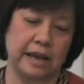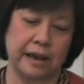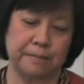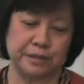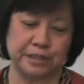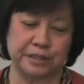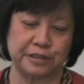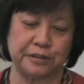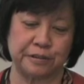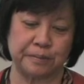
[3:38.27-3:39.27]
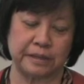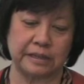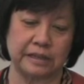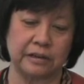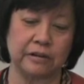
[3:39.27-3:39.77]
happened to Tony,
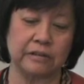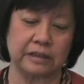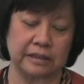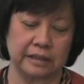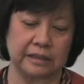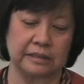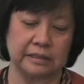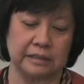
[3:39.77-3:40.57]
but I know that in